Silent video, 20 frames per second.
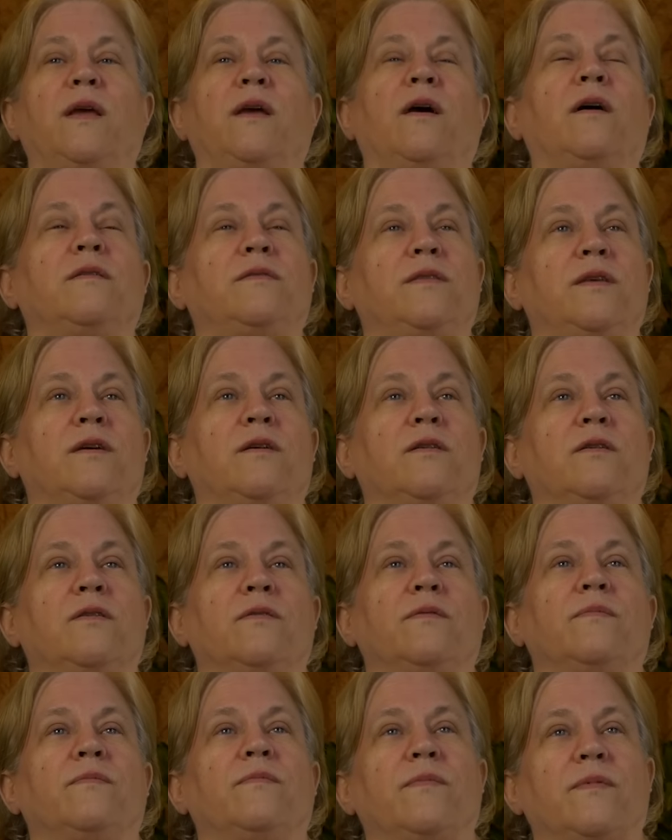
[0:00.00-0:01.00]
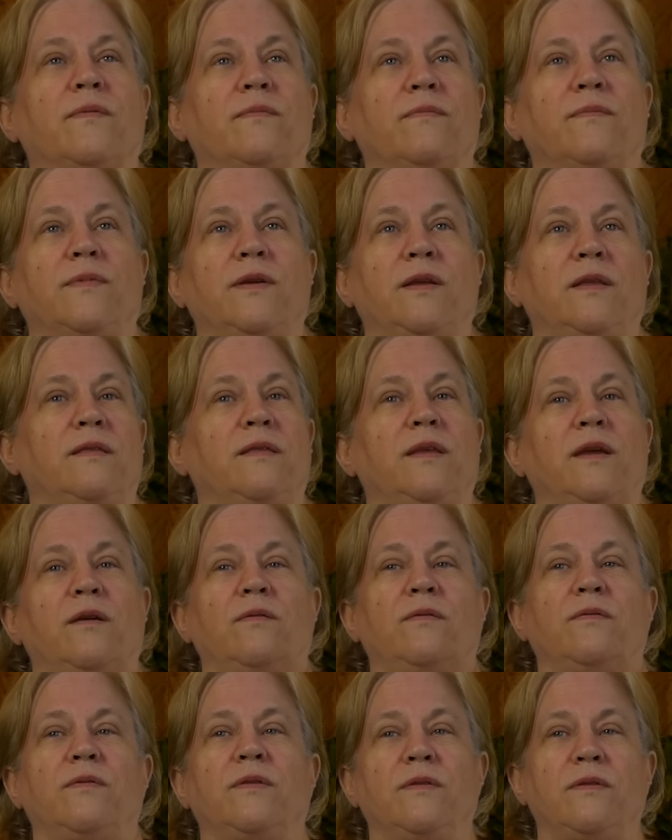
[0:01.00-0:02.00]
I got there, it,
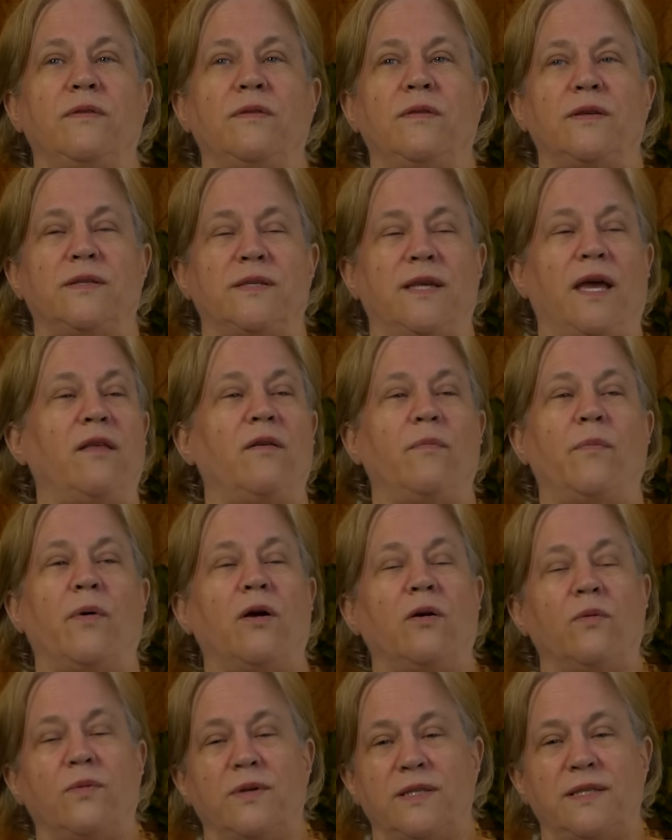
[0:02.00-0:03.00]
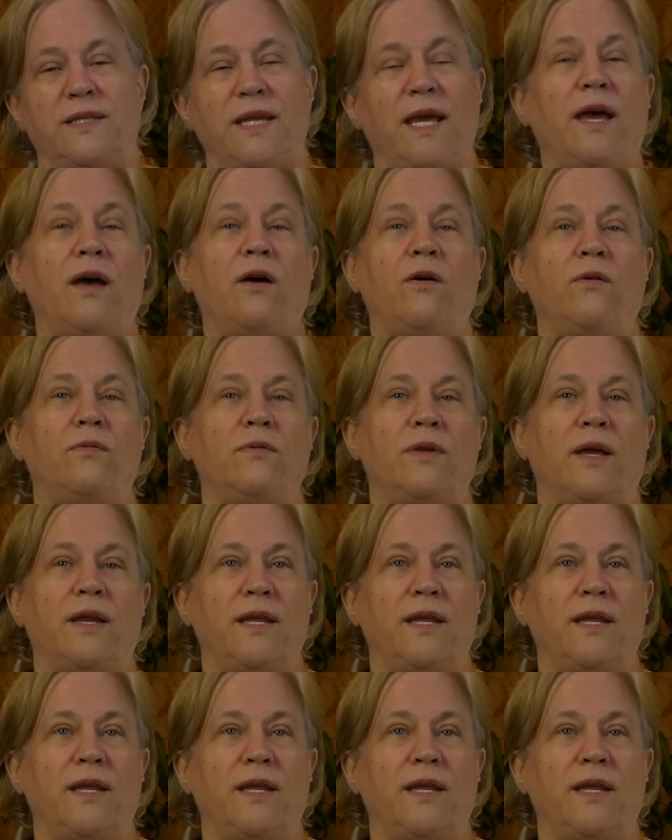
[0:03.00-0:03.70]
they, the salad bar was down.